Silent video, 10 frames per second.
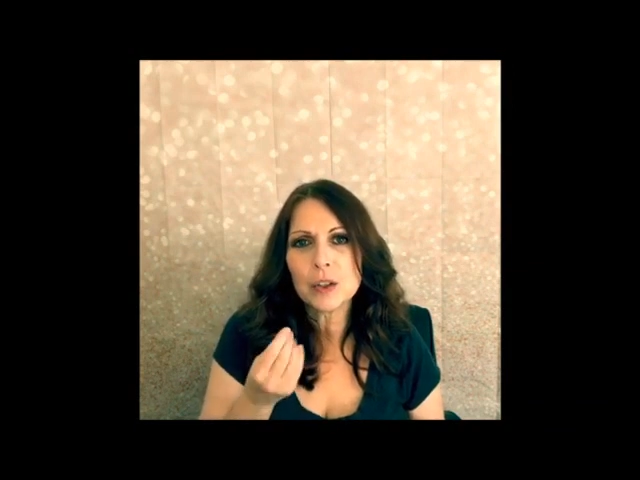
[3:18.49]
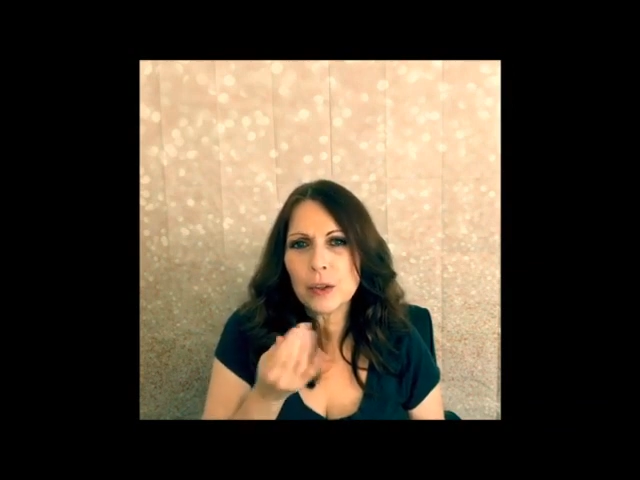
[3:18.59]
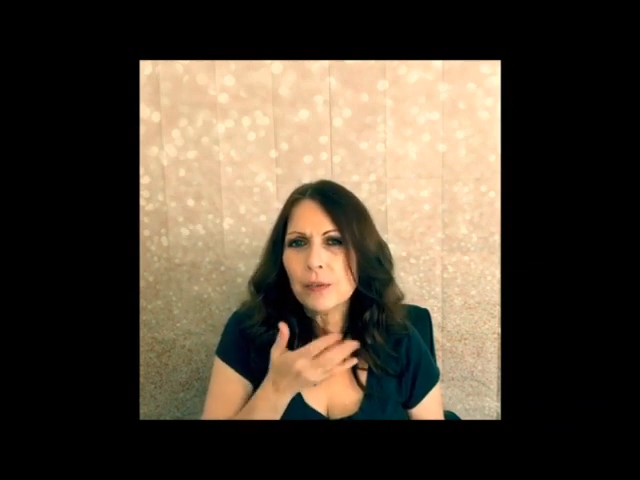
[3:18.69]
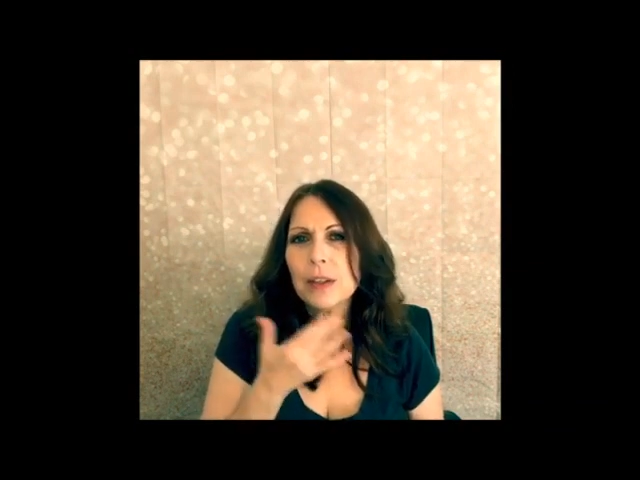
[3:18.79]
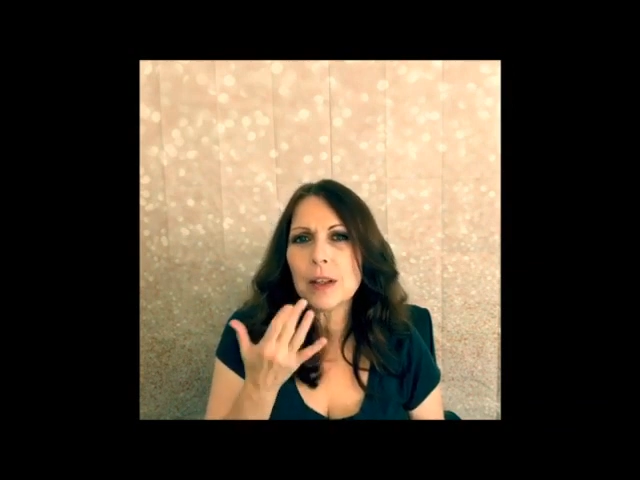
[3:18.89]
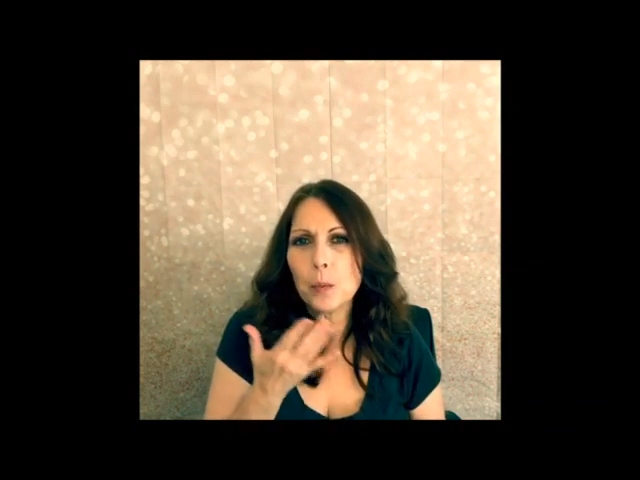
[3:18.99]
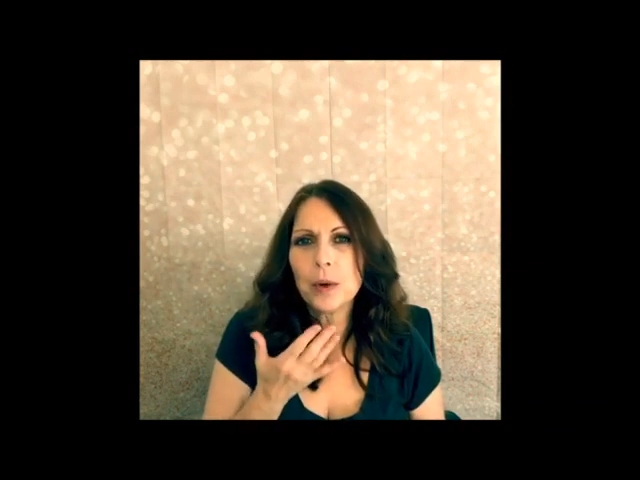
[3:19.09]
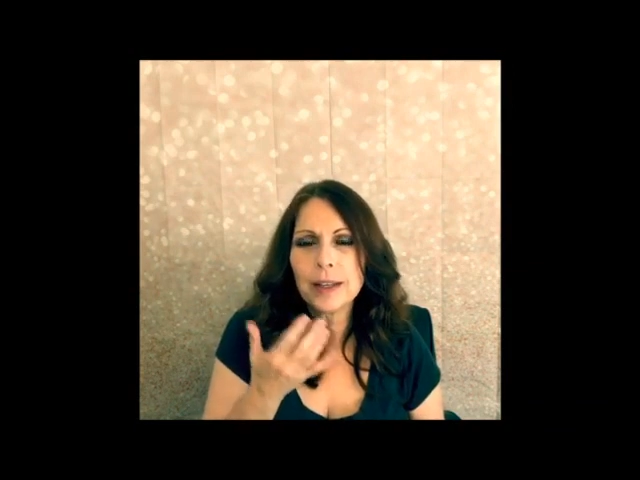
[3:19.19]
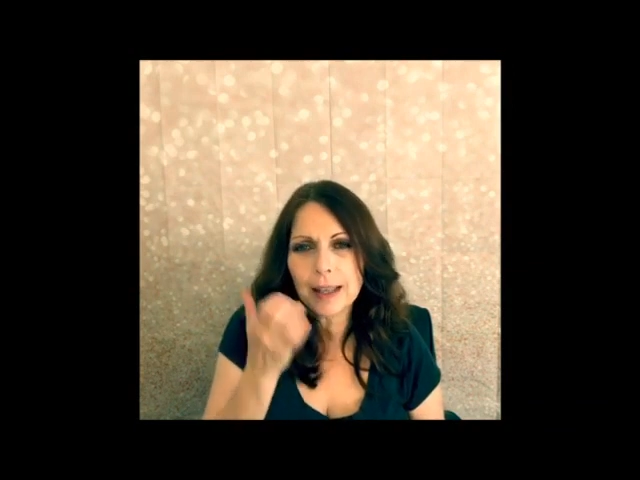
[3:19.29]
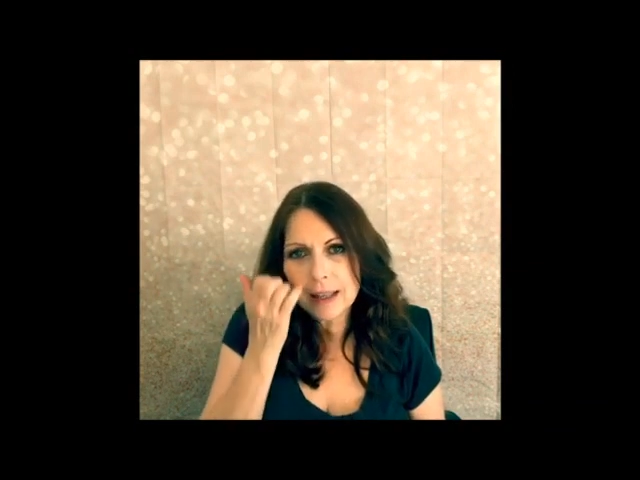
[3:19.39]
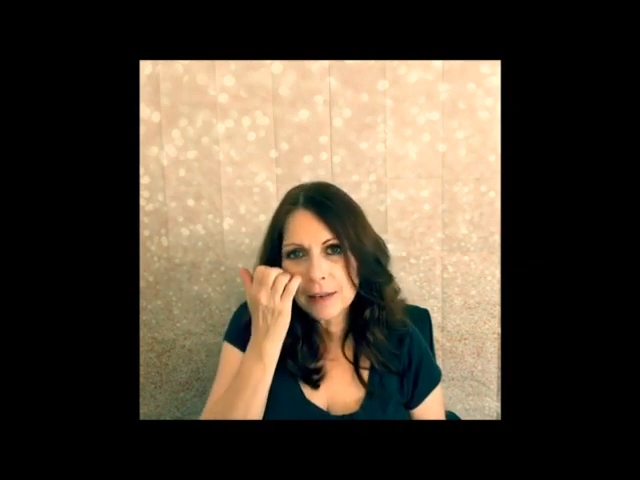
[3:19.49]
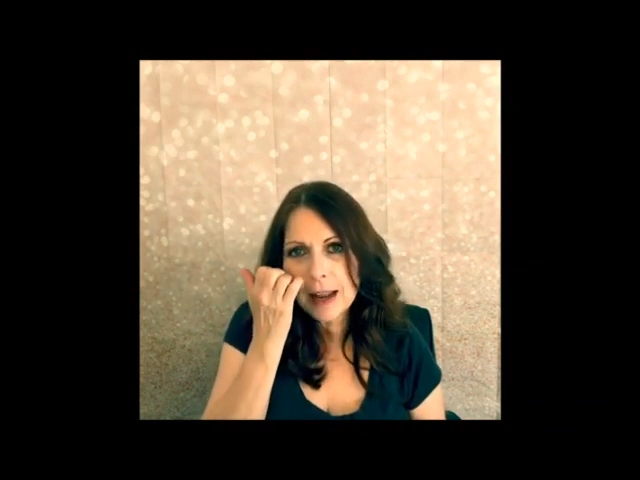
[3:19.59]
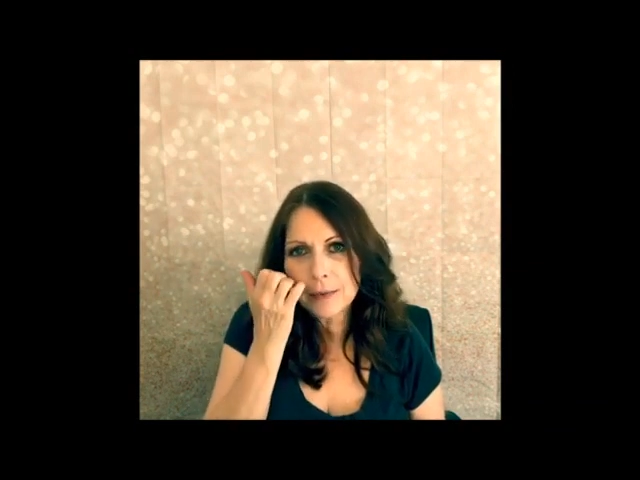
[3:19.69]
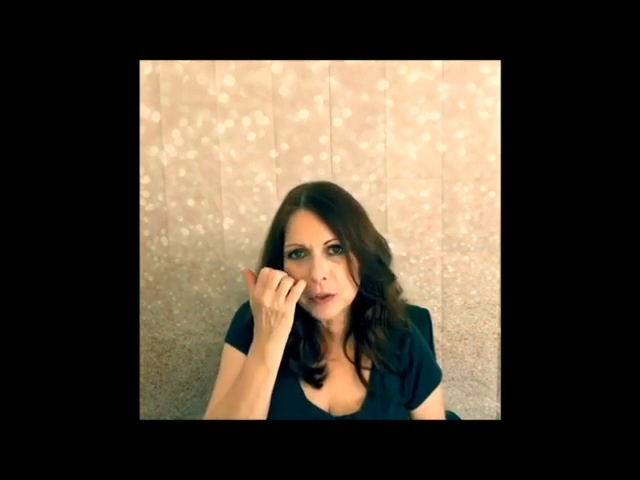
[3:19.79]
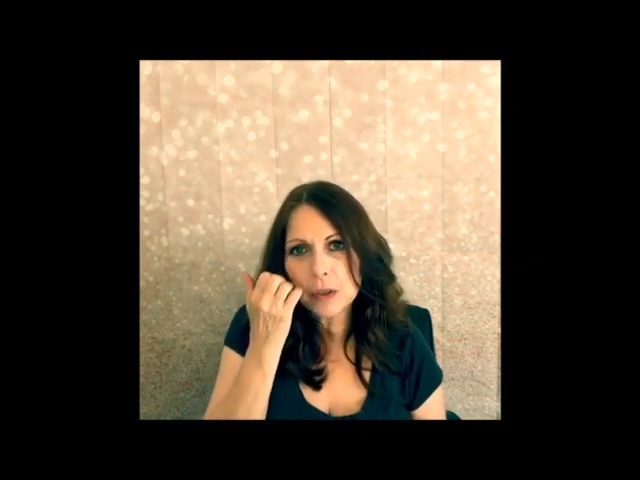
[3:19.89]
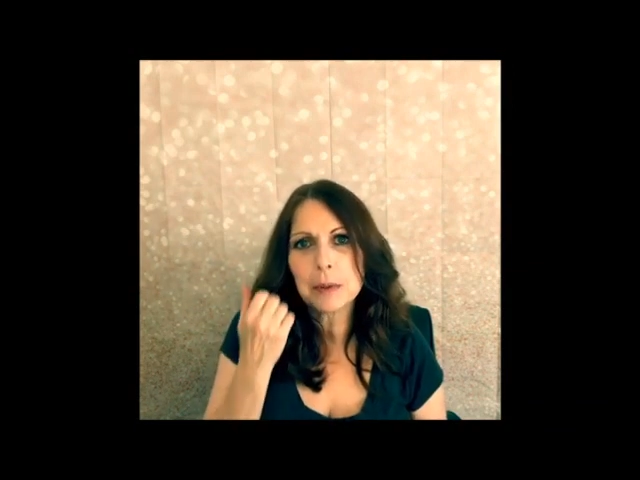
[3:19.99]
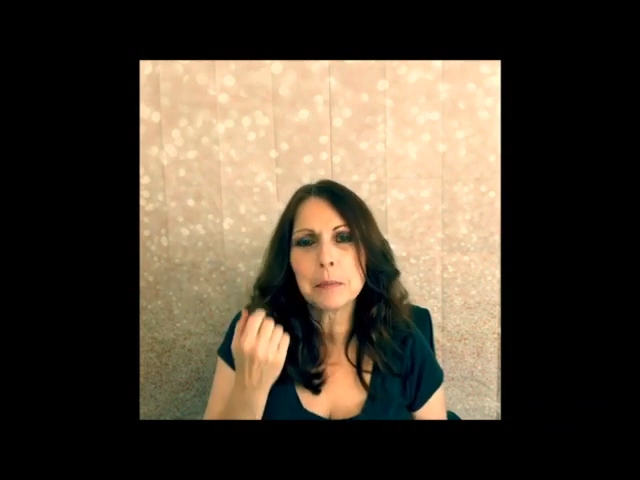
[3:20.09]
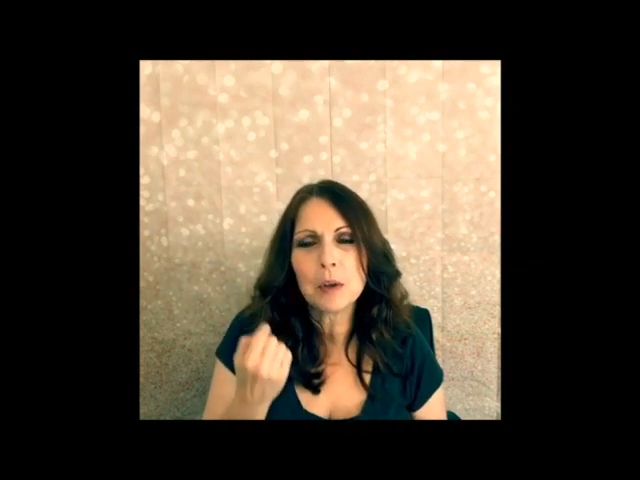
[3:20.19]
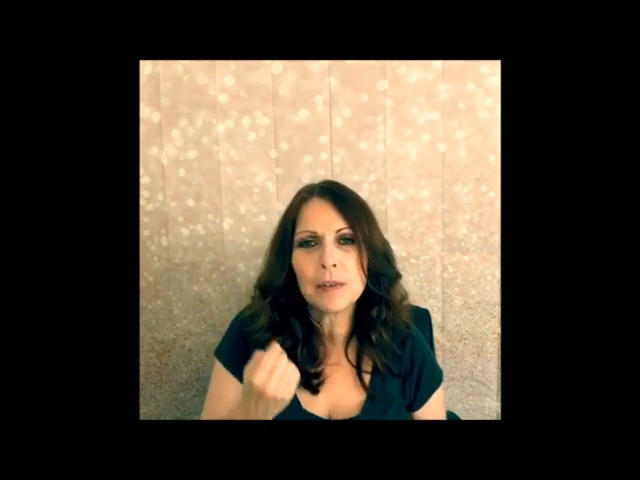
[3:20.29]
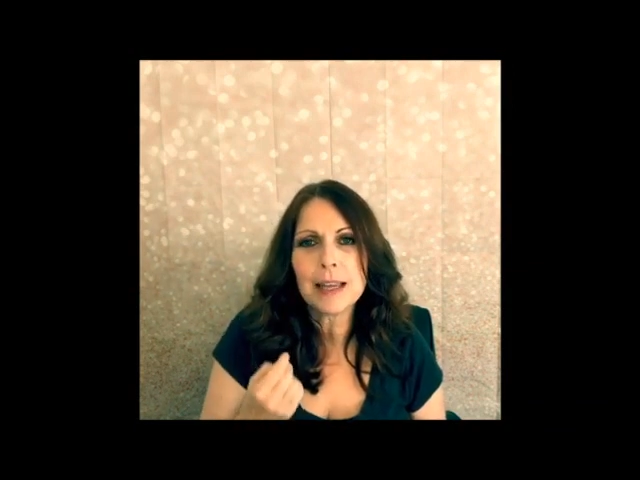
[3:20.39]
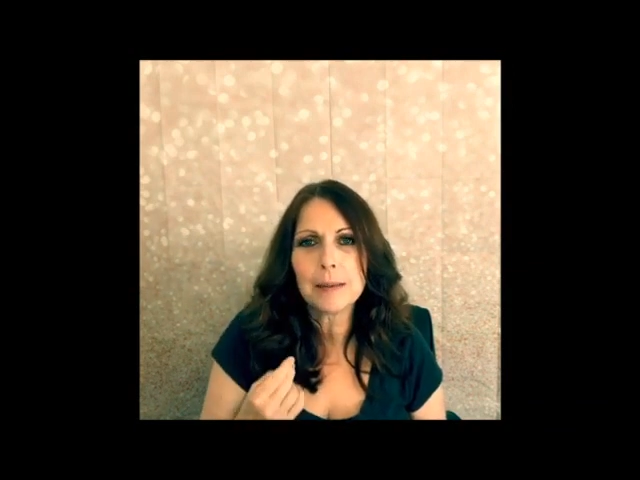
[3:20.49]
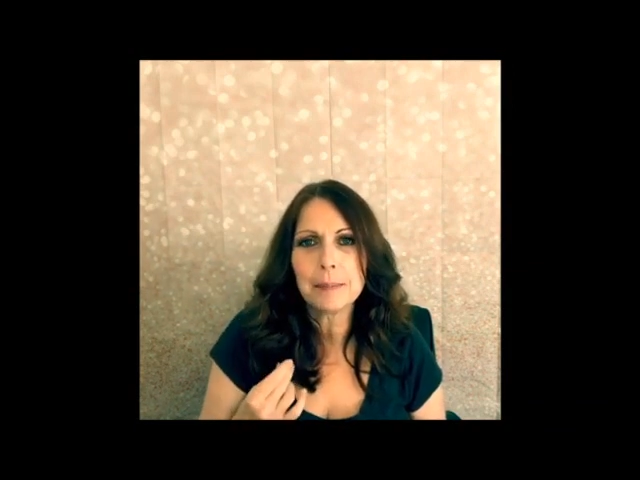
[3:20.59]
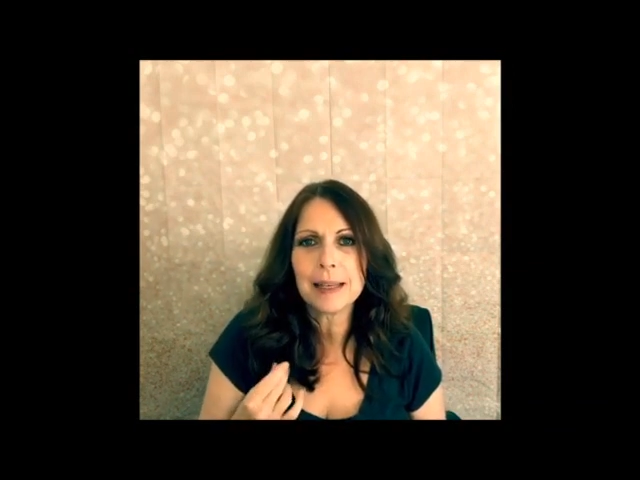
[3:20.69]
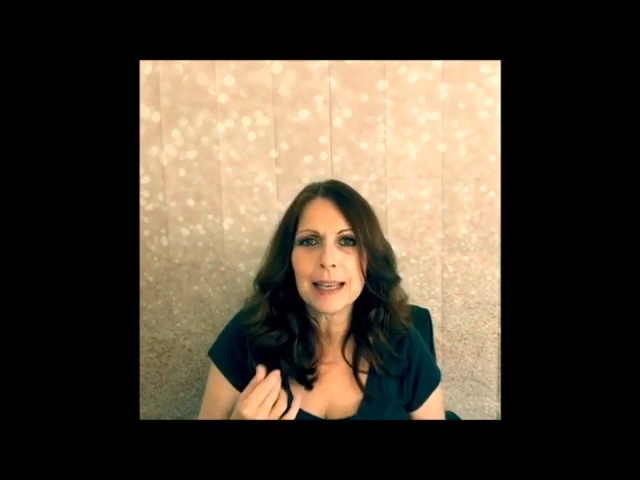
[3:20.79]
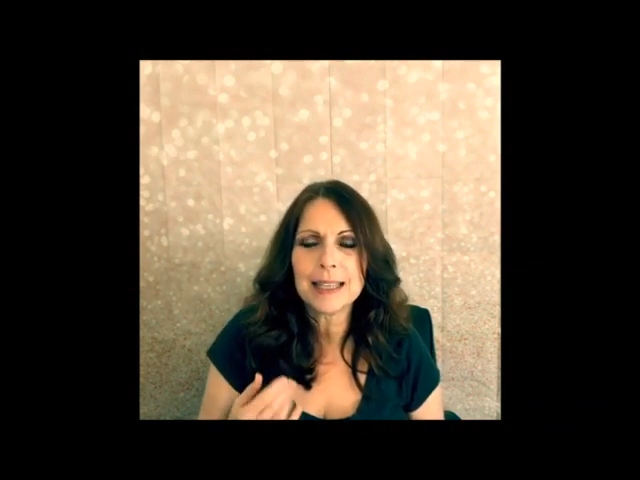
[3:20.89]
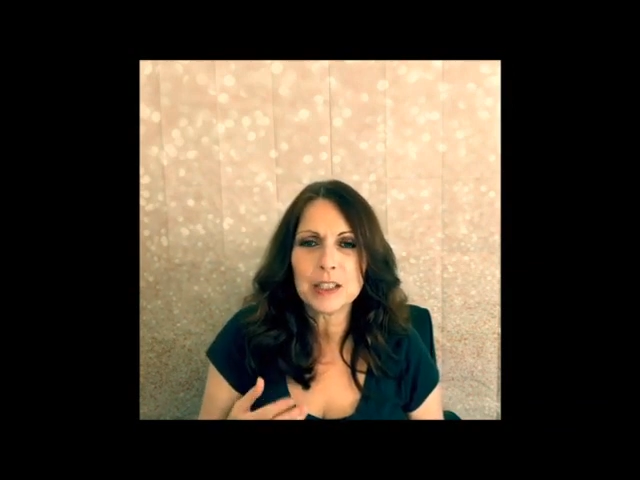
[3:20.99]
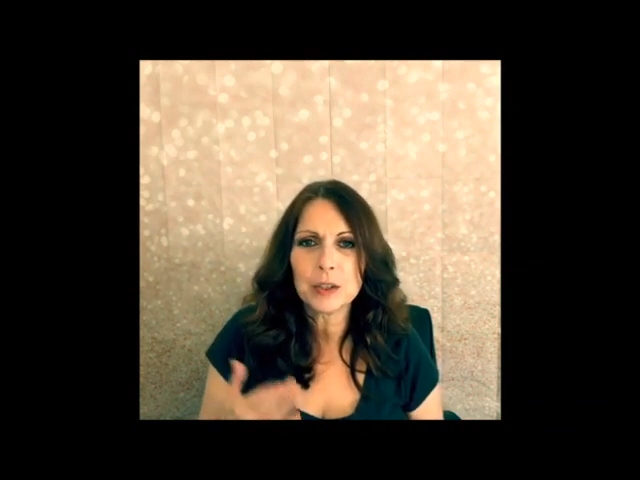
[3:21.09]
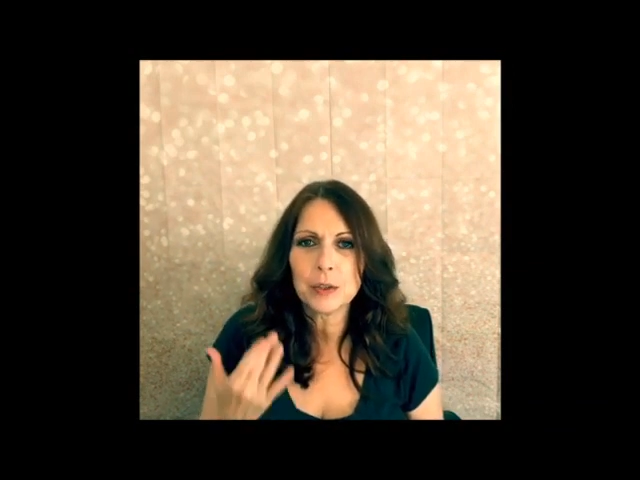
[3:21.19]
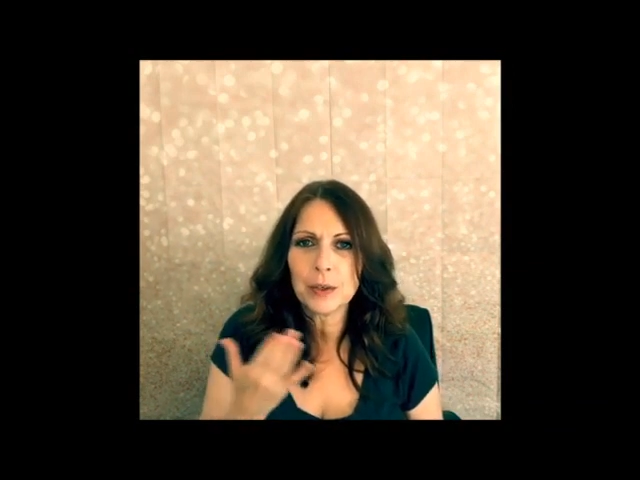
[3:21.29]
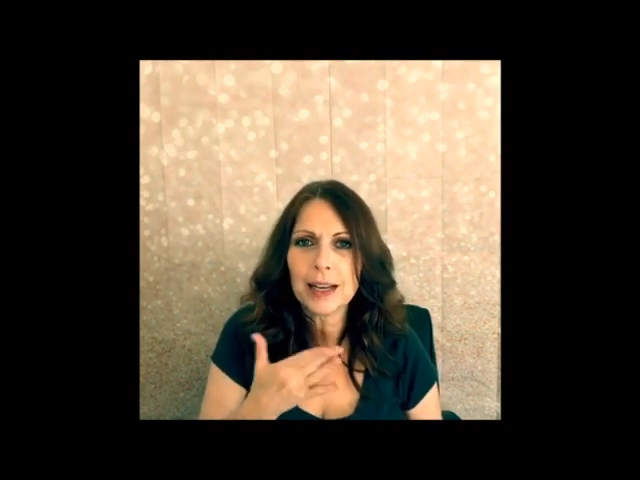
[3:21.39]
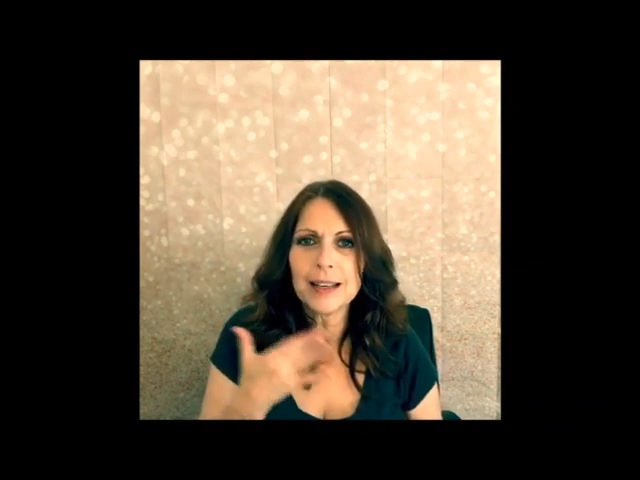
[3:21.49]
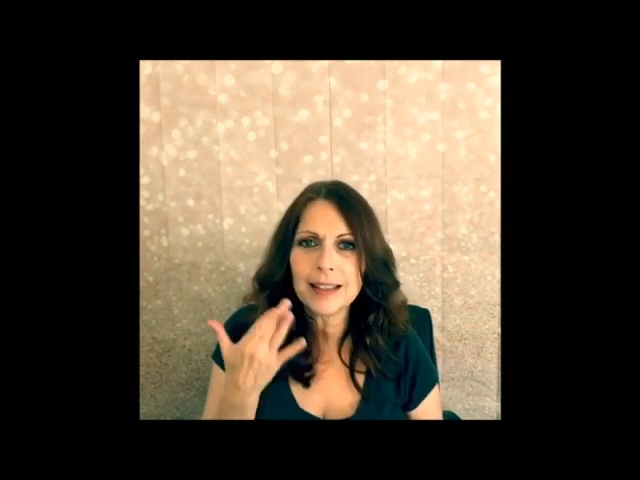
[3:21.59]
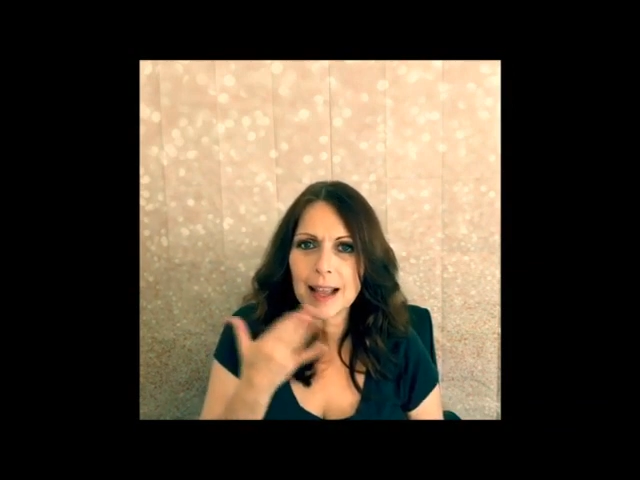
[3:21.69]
You'll feel it working even after you remove it because you're creating